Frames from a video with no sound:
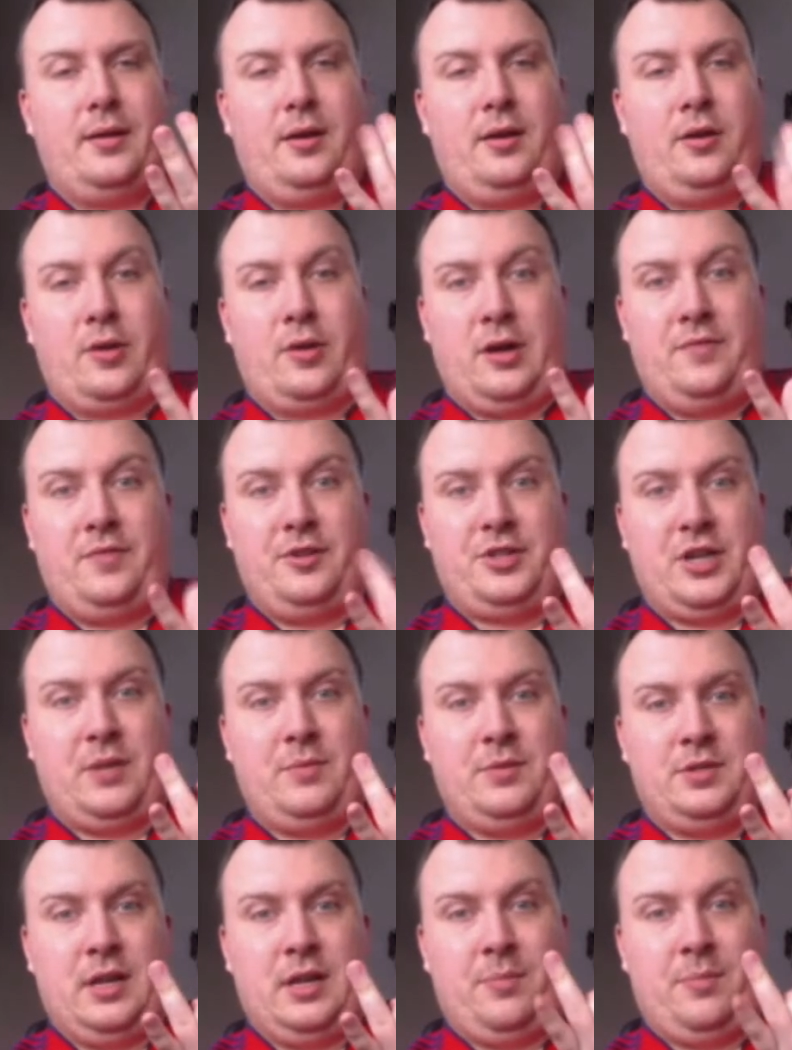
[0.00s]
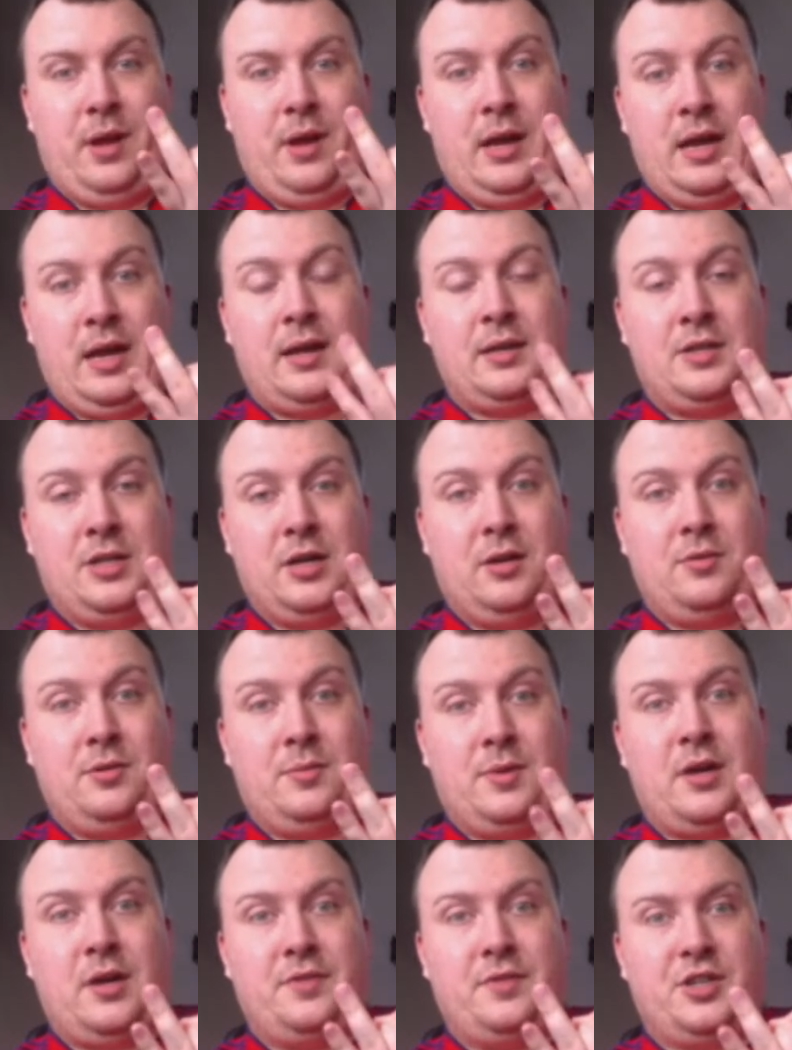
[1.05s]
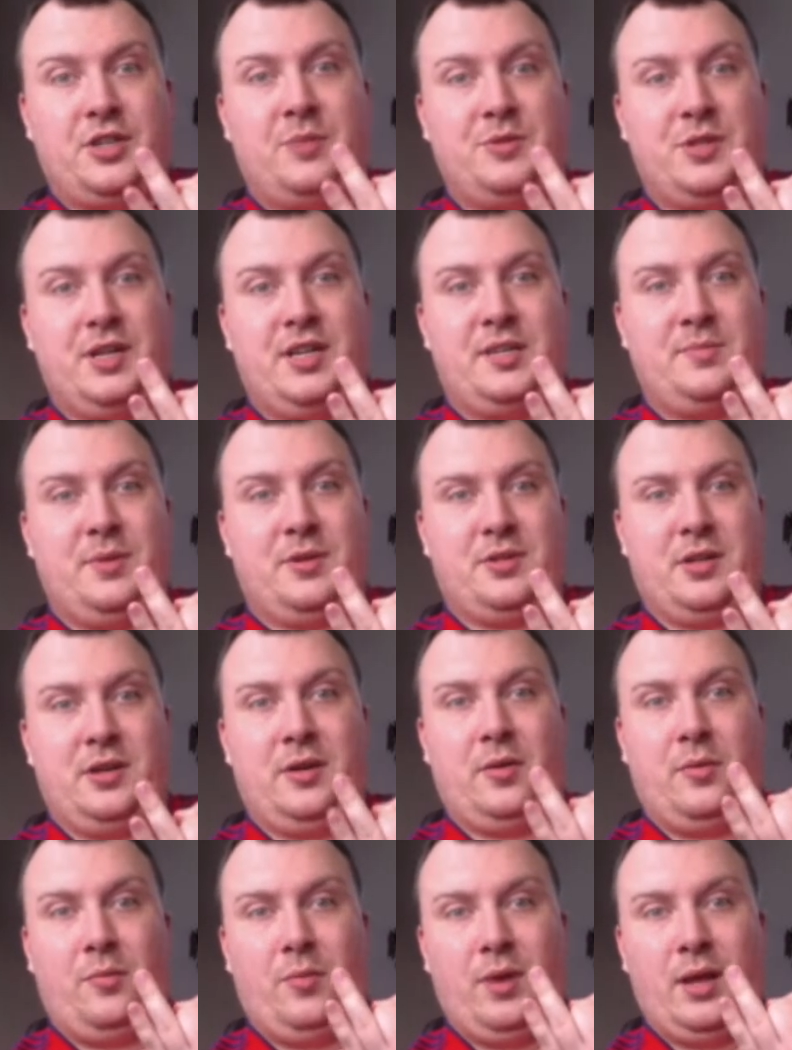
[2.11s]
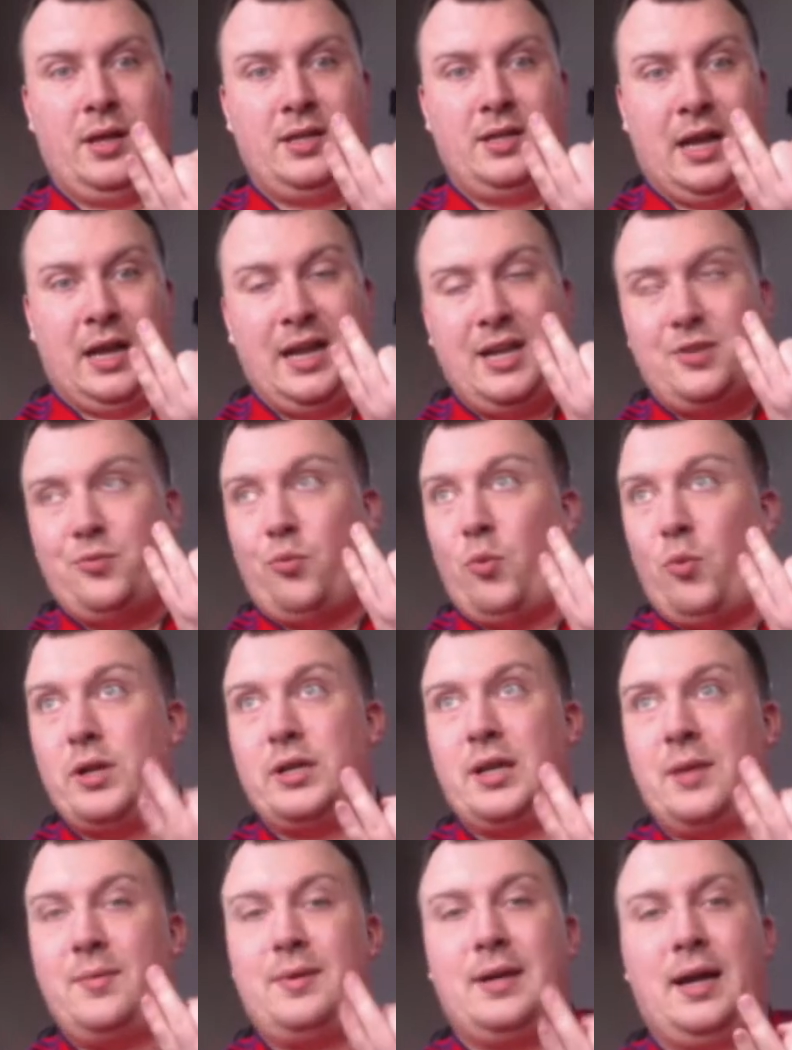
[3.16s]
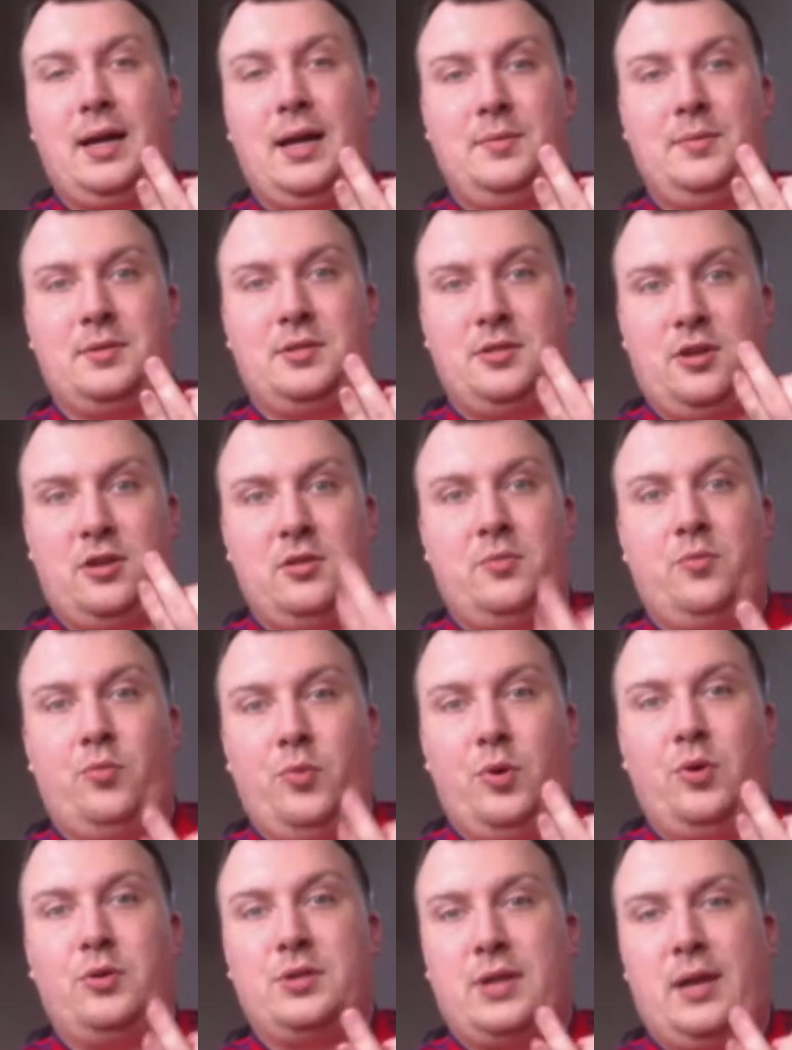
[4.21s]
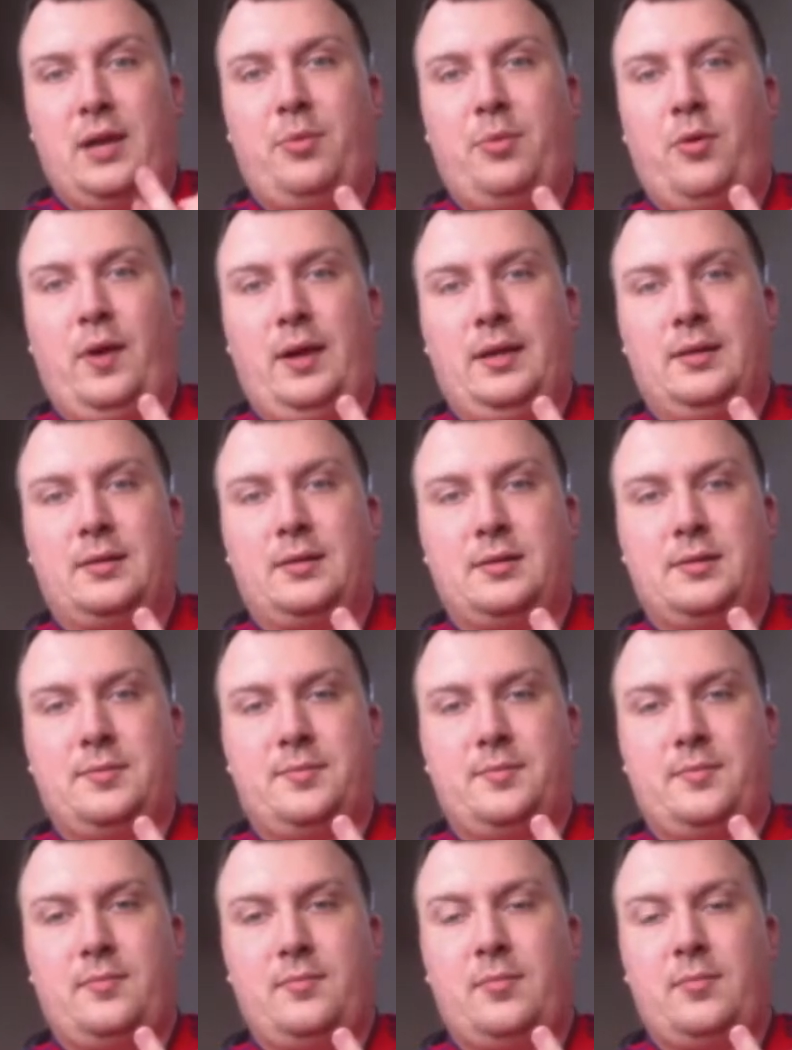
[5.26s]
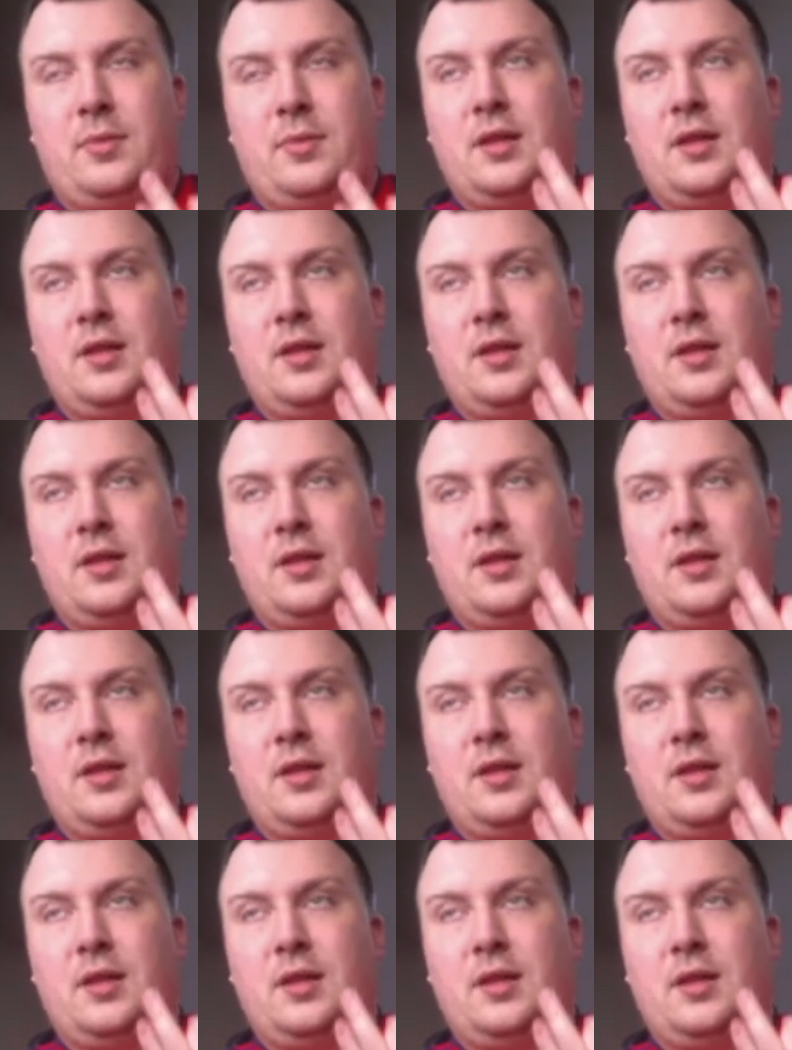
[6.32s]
We'll go for Champions League, and they're going for Champions League spots. So at least one of them games will take points.